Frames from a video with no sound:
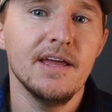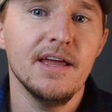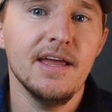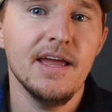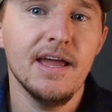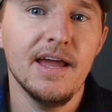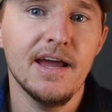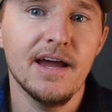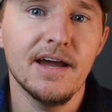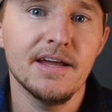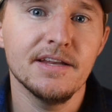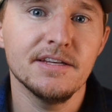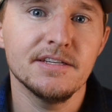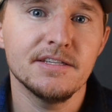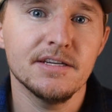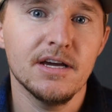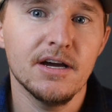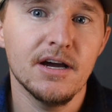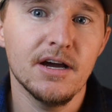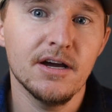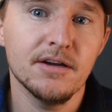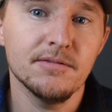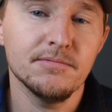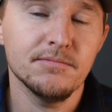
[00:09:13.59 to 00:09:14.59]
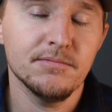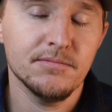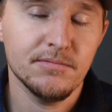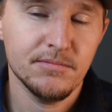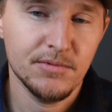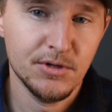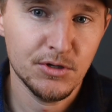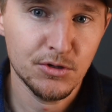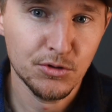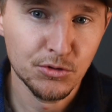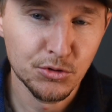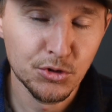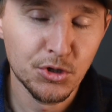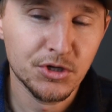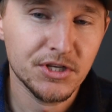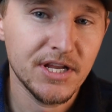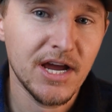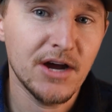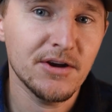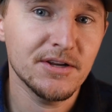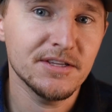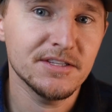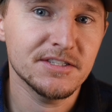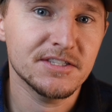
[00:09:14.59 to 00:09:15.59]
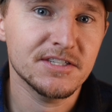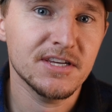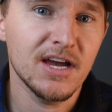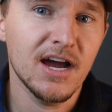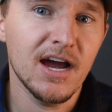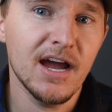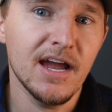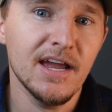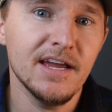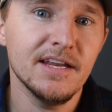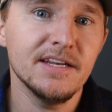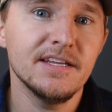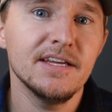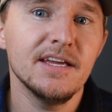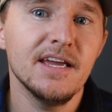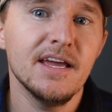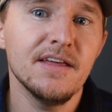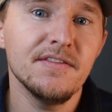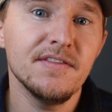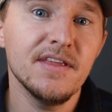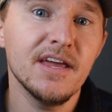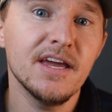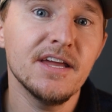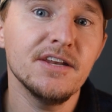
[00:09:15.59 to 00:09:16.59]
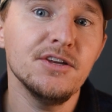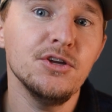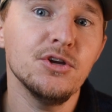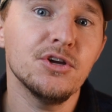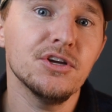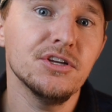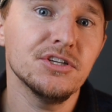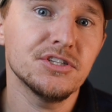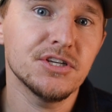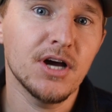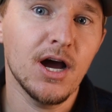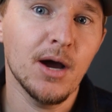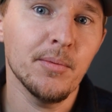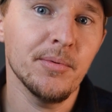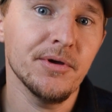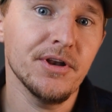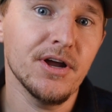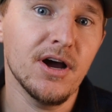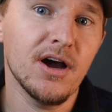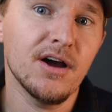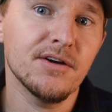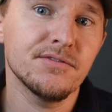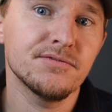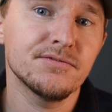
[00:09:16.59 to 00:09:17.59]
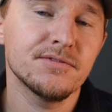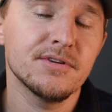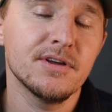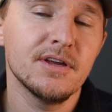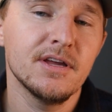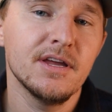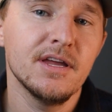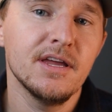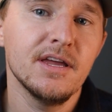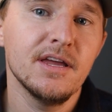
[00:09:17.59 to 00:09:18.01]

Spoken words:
and look down inside, and then you can top it off.